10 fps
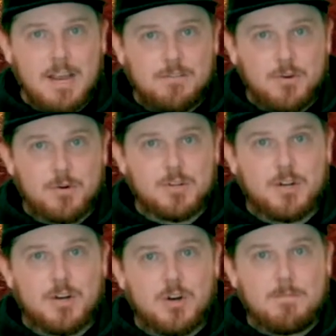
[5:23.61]
if you were to
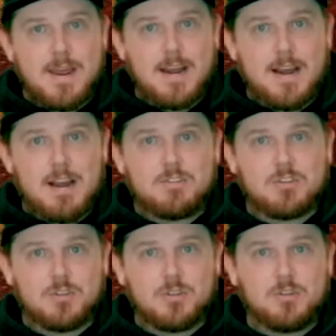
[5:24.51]
go and make kind of a
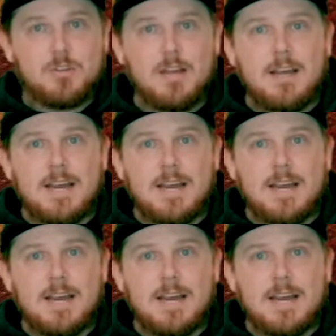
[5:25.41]
circle,